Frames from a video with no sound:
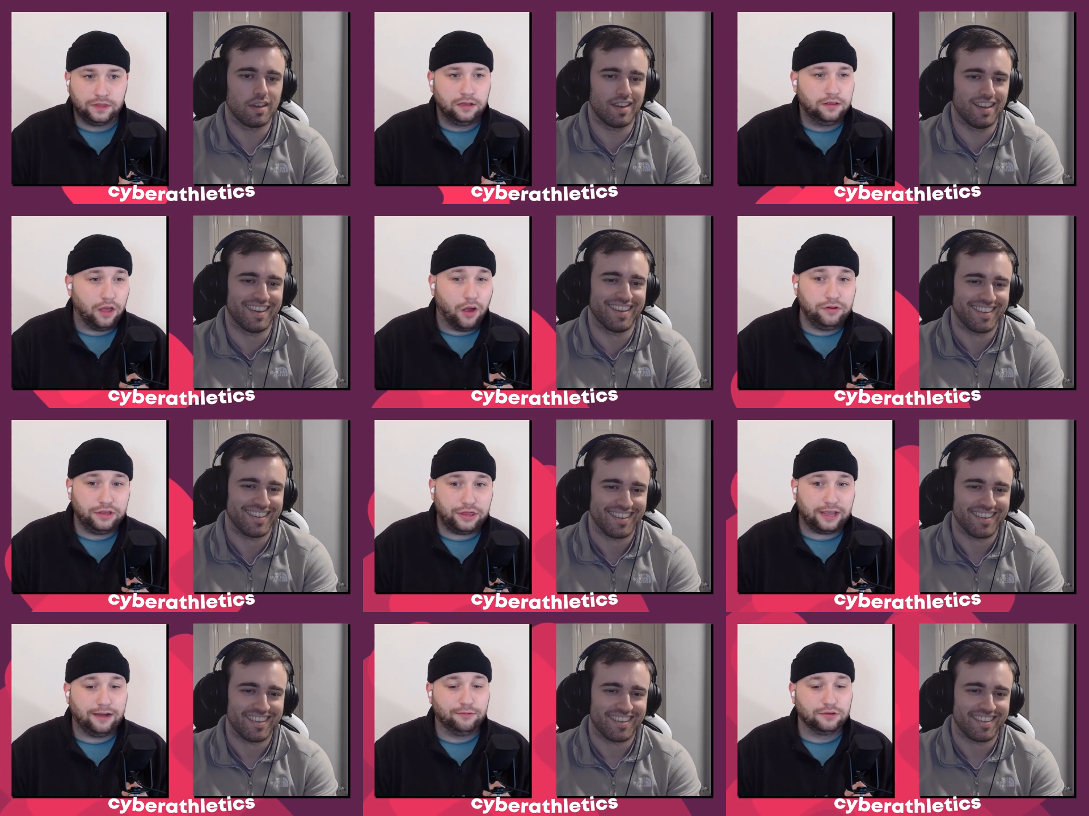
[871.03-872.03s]
Speaker 1: the only
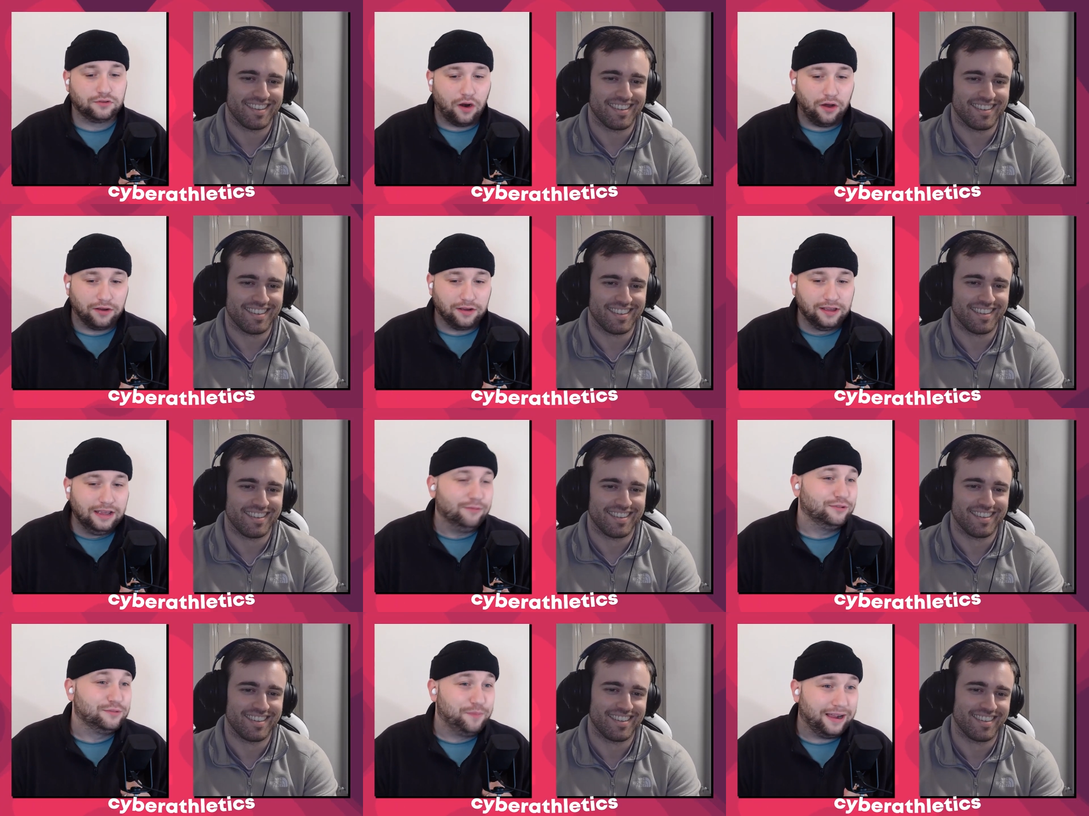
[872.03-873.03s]
thing I was wrong
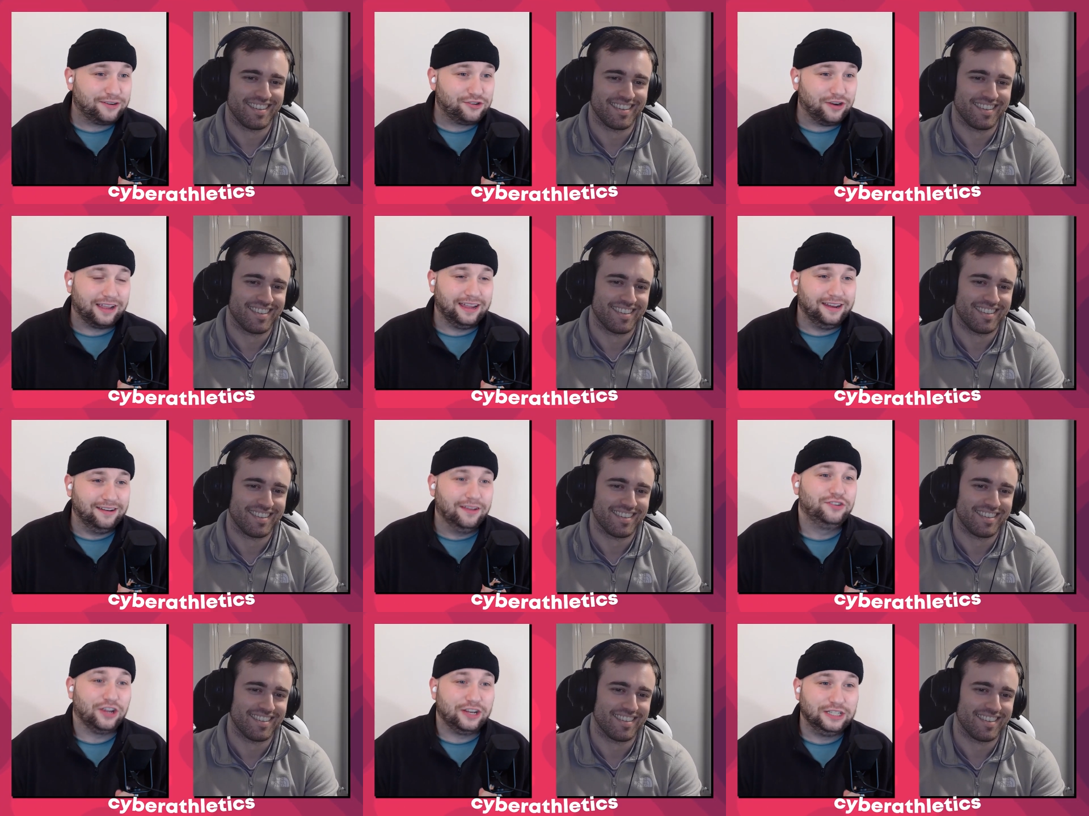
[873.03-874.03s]
was backtracking
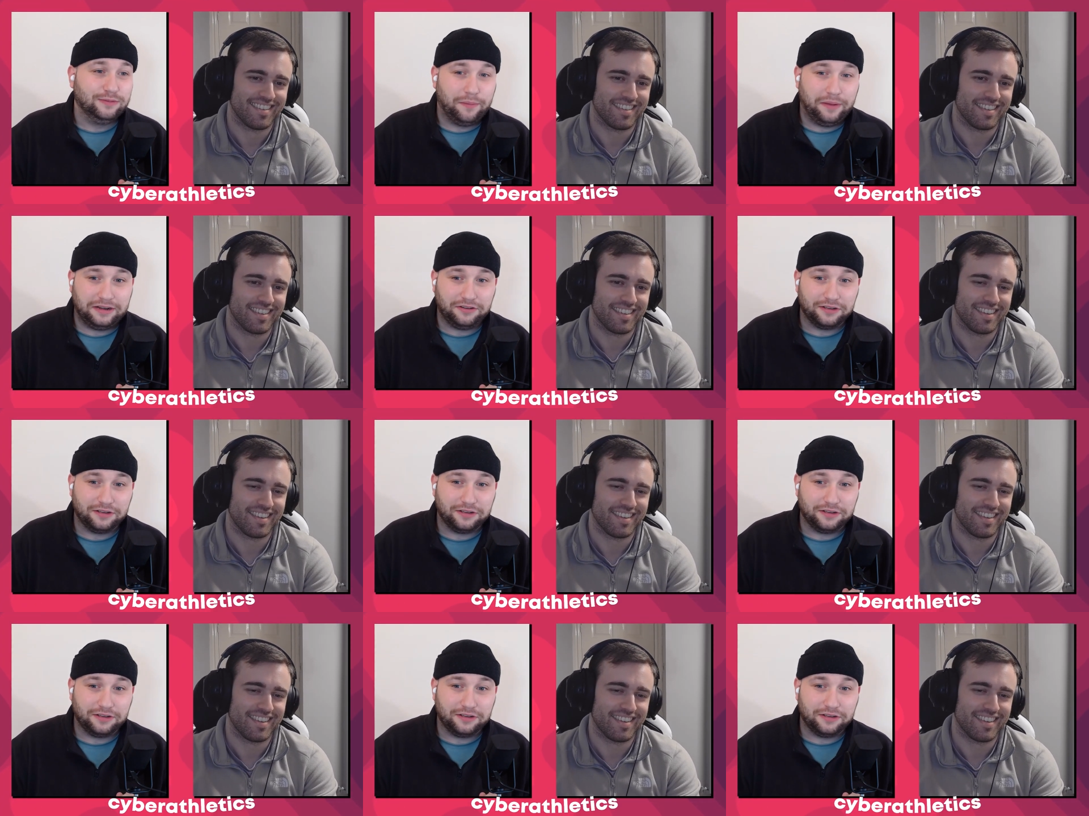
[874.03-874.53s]
and changing my mind